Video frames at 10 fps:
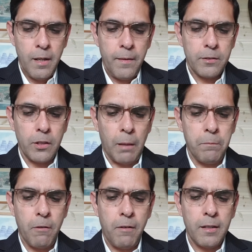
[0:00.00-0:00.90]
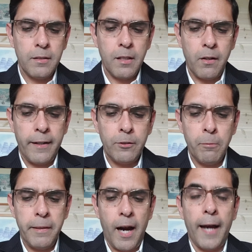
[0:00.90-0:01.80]
So number 1, the right to
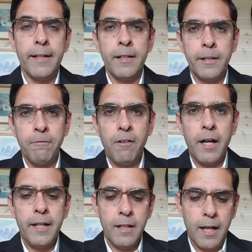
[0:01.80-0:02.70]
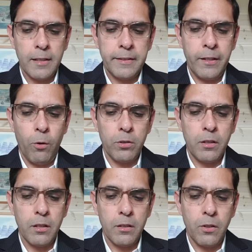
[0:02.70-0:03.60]
be identified as the
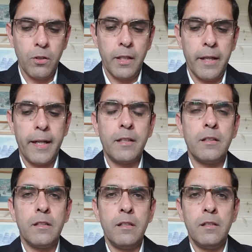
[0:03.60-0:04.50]
author or director.